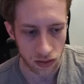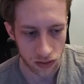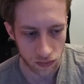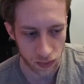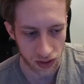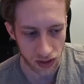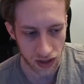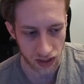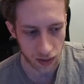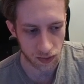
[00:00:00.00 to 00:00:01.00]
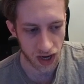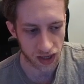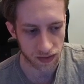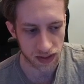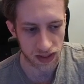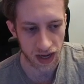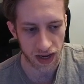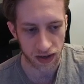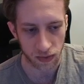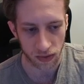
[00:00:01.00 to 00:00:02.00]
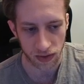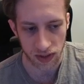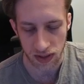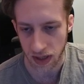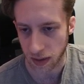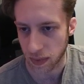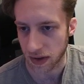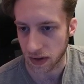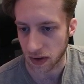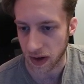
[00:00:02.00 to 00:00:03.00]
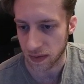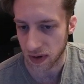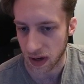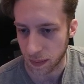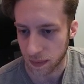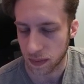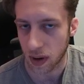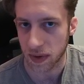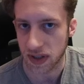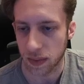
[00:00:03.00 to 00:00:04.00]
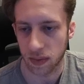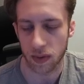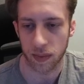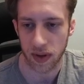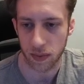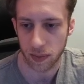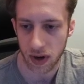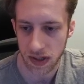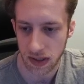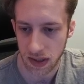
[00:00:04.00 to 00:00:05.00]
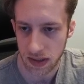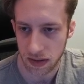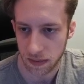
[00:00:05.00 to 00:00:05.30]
if we can kind of keep track of his stack or just like be on the lookout for him, probably someone we want to play more pots against.